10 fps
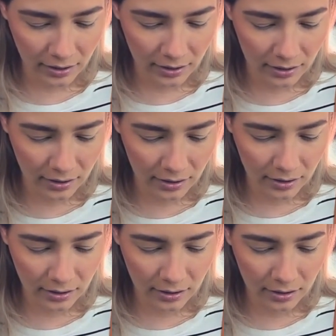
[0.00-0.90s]

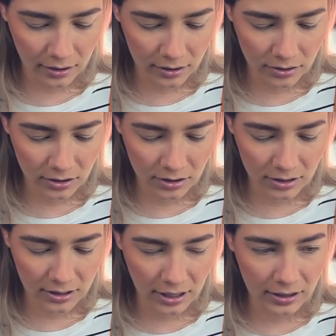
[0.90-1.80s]
And I usually
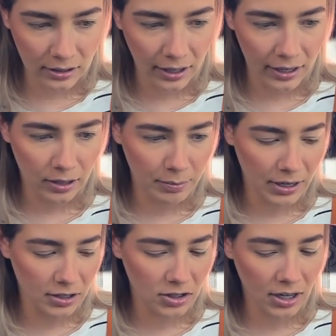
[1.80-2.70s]
just take the lighter
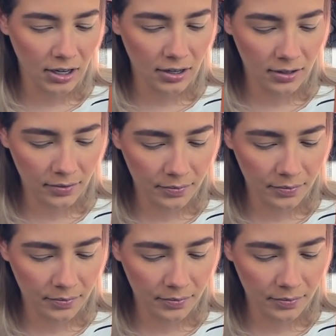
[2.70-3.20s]
pink shade